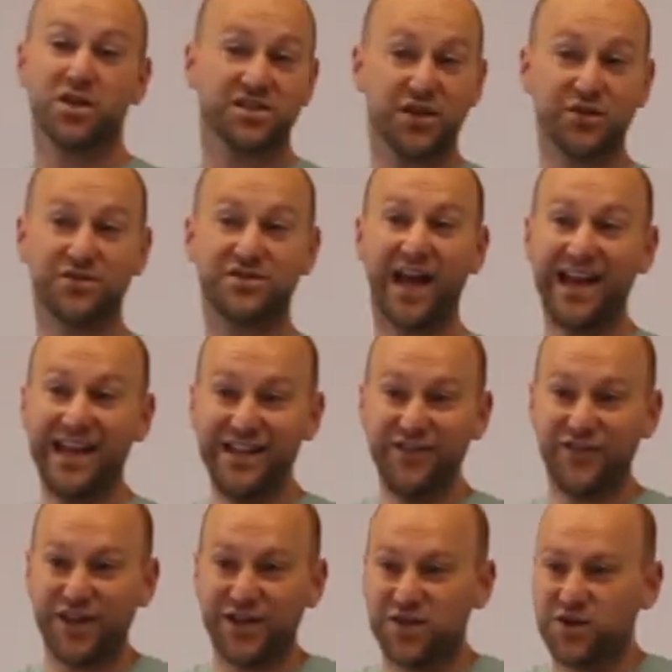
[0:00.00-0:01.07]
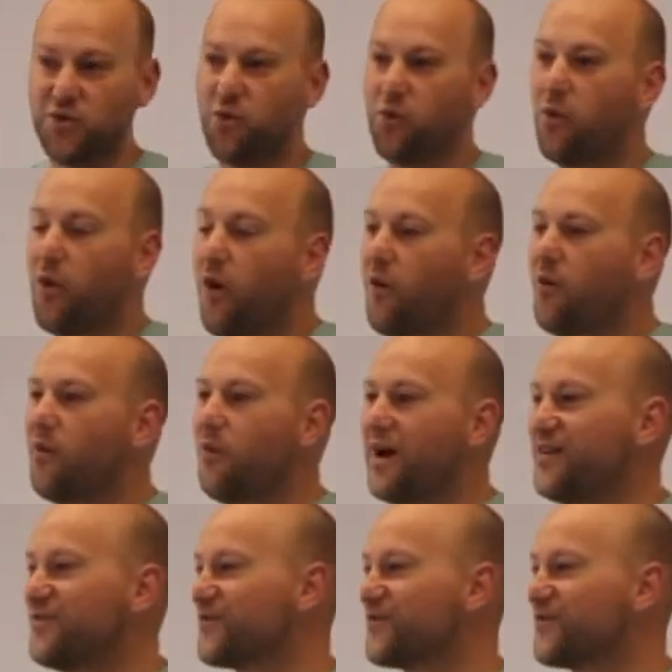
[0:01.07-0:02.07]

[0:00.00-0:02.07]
So, David, what went